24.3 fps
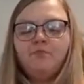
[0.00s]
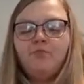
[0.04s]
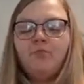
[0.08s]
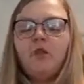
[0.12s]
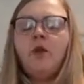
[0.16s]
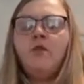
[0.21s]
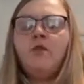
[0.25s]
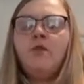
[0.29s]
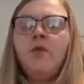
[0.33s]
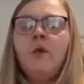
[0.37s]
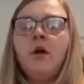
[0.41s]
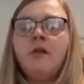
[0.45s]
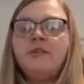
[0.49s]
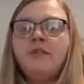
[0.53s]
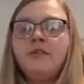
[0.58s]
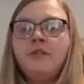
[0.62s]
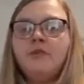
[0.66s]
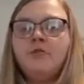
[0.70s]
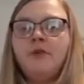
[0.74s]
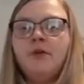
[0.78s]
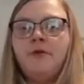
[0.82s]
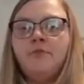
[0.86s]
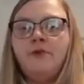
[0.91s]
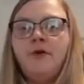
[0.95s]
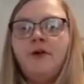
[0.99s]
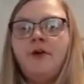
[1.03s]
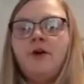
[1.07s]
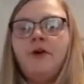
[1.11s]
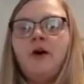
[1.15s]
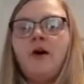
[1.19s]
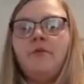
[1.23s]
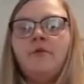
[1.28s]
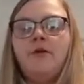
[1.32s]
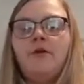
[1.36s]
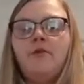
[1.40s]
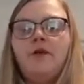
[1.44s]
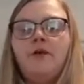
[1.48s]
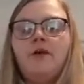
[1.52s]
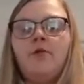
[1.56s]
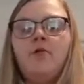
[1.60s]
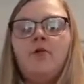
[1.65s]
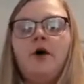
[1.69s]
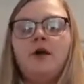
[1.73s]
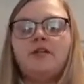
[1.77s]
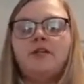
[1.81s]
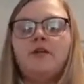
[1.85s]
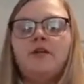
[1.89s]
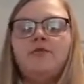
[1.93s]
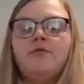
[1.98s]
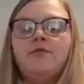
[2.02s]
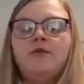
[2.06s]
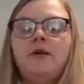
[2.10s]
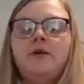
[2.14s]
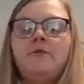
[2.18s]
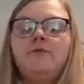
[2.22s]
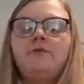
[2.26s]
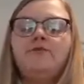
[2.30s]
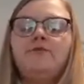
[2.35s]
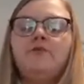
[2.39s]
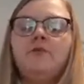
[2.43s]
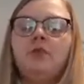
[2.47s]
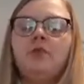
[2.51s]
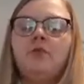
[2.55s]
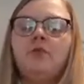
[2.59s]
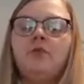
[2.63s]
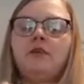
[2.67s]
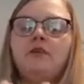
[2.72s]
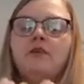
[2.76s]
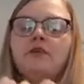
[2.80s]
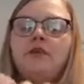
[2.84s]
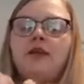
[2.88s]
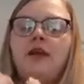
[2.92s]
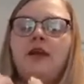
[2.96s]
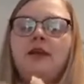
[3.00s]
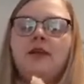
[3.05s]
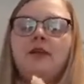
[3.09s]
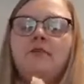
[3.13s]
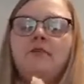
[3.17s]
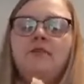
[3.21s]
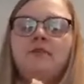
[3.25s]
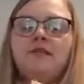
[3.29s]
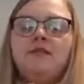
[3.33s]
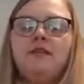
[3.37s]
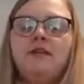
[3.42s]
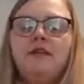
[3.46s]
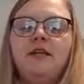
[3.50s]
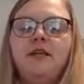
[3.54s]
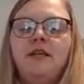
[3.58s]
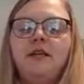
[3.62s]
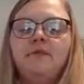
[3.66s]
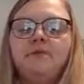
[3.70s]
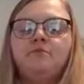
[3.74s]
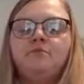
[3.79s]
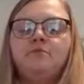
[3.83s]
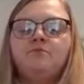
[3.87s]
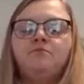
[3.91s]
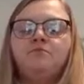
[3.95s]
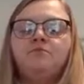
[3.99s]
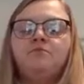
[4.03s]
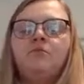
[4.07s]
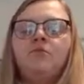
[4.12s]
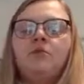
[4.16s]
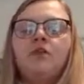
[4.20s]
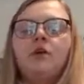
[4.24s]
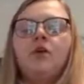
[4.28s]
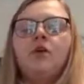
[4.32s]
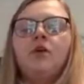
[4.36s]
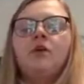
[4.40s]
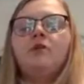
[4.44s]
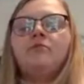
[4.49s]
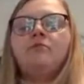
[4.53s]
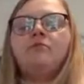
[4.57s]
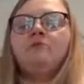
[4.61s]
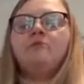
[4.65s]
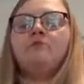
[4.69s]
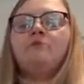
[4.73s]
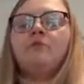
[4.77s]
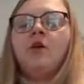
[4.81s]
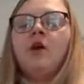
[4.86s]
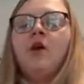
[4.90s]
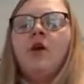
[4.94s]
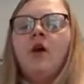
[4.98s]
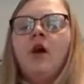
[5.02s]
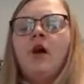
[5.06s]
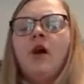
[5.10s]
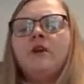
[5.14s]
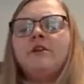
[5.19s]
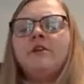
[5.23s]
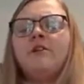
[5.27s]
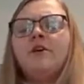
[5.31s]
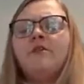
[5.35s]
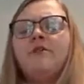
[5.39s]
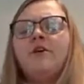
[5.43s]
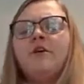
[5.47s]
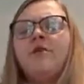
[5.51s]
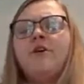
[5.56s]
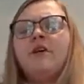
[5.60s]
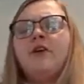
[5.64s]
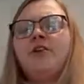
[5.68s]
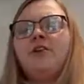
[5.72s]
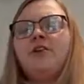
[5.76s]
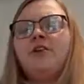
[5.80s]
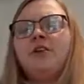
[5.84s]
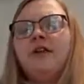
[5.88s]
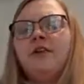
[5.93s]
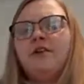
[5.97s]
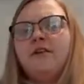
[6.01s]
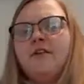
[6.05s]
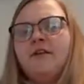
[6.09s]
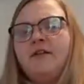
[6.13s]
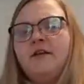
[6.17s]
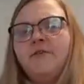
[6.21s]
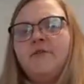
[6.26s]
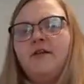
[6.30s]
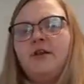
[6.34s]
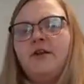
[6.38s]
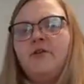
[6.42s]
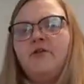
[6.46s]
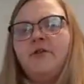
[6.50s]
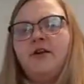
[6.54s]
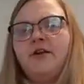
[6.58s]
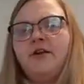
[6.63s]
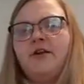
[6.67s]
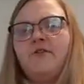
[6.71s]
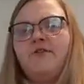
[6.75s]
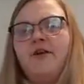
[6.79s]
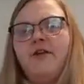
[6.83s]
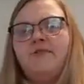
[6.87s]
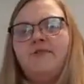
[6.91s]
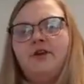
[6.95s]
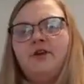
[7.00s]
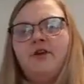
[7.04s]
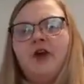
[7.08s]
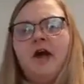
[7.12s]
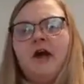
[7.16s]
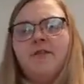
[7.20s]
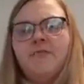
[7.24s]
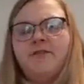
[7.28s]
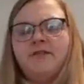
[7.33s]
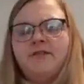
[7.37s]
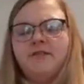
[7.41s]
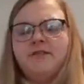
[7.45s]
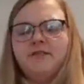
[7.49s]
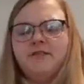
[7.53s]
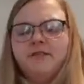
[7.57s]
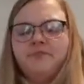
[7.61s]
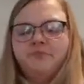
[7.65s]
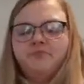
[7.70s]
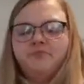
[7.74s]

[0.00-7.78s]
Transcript: If you're watching the replay, comment where you're watching from, what state, what city. Also, if y'all want to let me know what your favorite crab is.